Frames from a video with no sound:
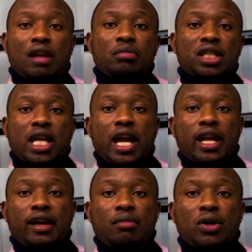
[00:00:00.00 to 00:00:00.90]
I'll be
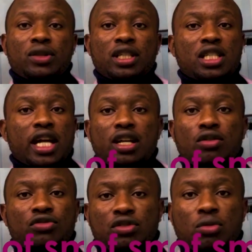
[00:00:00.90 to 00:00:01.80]
sharing about the journey
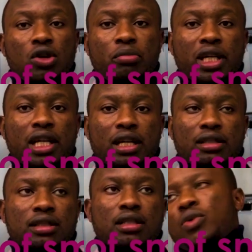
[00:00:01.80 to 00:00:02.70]
of small
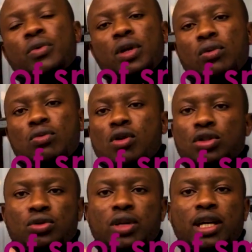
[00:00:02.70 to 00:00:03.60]
beginners. We will
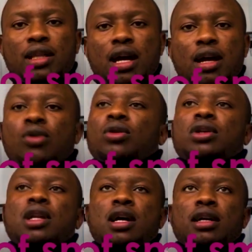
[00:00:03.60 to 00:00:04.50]
work together
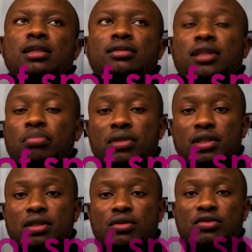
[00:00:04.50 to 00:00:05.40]
on
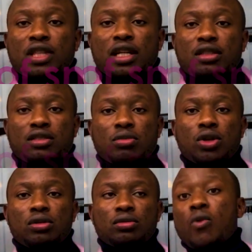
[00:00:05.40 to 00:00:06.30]
steps of starting
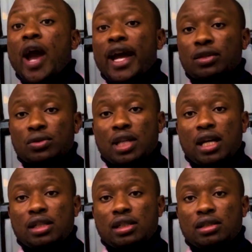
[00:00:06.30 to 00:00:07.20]
small, where to
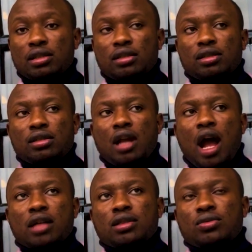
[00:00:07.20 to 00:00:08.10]
start,
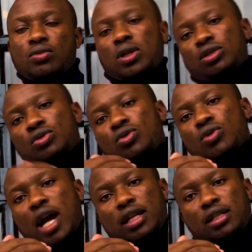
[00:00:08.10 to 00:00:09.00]
and what to
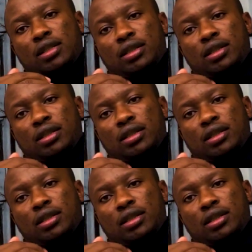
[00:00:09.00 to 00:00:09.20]
look at